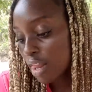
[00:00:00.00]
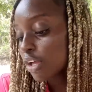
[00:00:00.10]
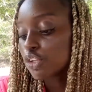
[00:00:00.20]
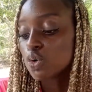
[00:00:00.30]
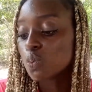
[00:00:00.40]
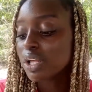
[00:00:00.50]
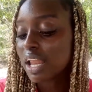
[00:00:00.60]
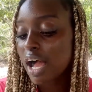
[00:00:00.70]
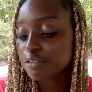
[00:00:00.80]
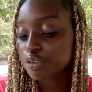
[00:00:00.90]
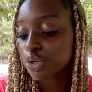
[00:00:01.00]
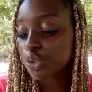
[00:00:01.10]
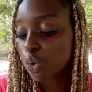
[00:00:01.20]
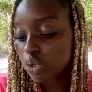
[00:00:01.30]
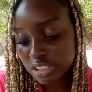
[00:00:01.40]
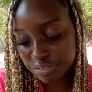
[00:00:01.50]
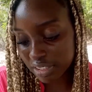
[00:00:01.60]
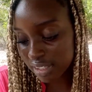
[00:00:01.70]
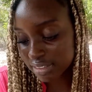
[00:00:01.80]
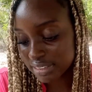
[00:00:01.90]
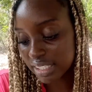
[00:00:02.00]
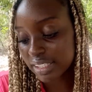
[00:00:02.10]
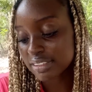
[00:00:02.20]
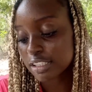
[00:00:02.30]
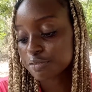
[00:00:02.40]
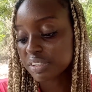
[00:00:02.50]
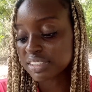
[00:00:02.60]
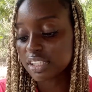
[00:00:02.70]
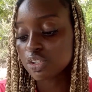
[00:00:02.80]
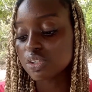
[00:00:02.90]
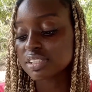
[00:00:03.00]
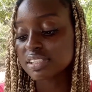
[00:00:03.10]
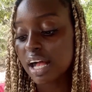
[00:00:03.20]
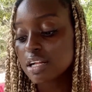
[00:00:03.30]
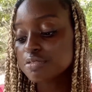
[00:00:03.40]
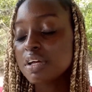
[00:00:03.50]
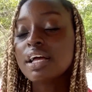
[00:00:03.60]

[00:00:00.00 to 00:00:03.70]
you will have no difficulty in convincing yourself